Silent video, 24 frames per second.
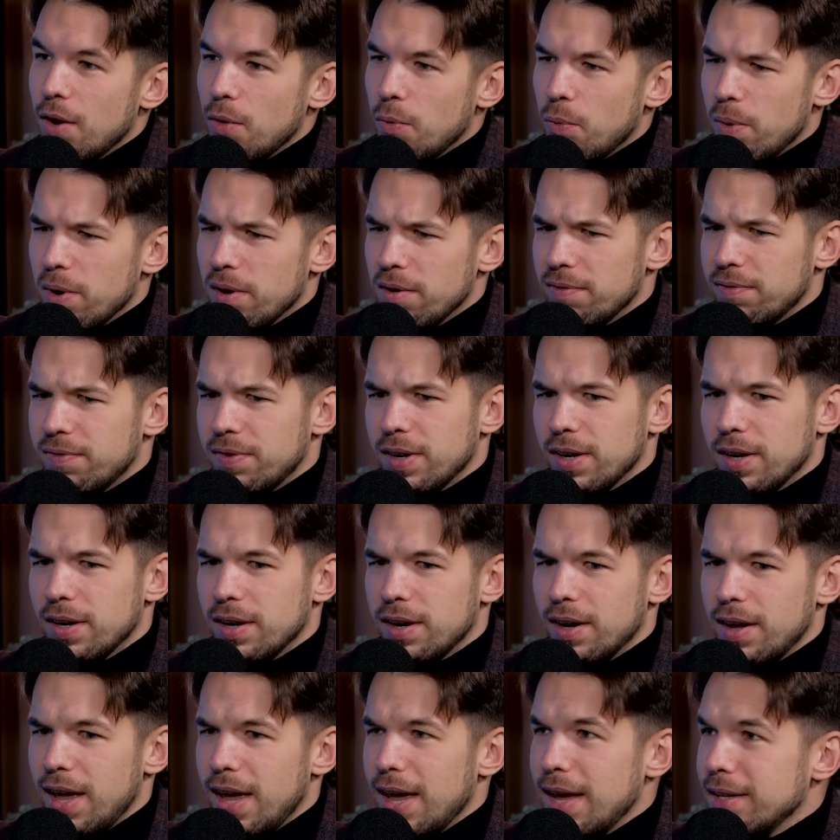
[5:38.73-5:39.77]
with
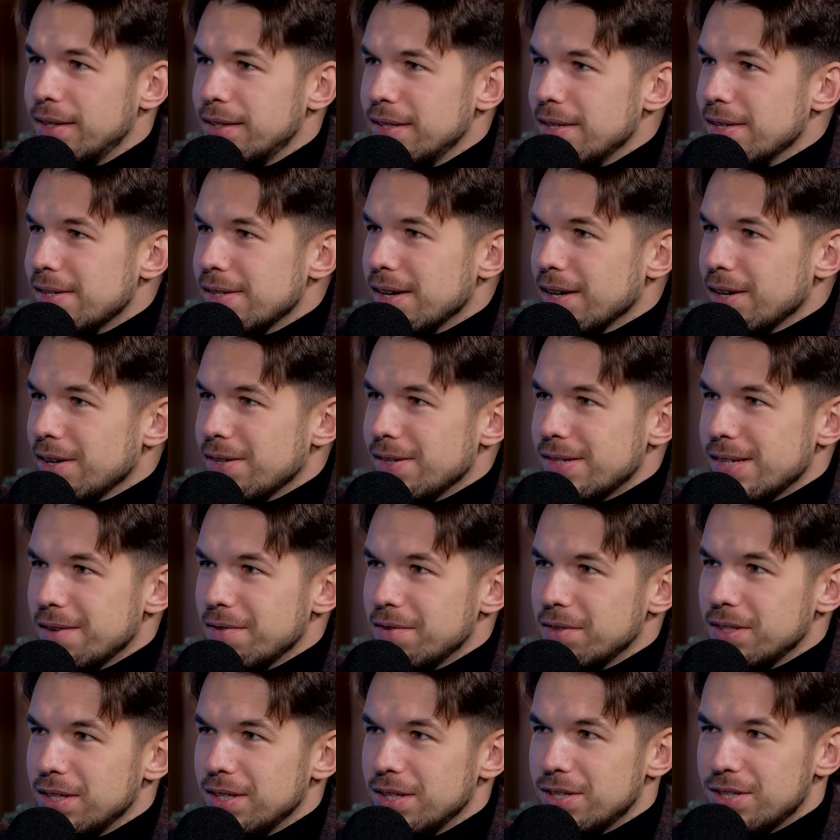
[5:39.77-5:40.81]
18 seconds,
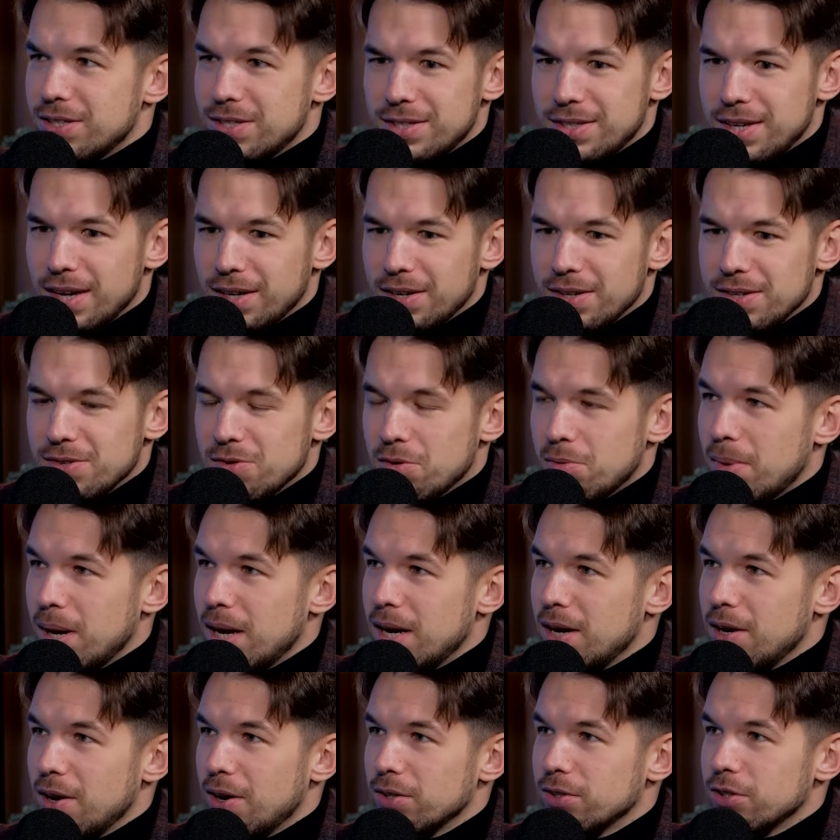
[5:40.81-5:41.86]
17 seconds
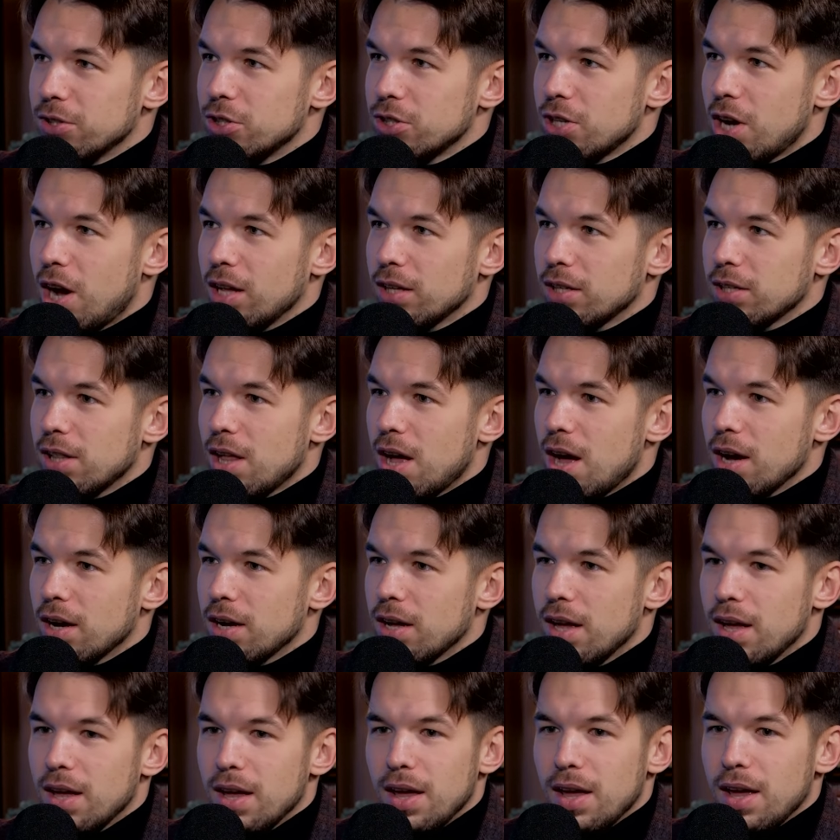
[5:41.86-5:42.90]
remaining on the shot clock.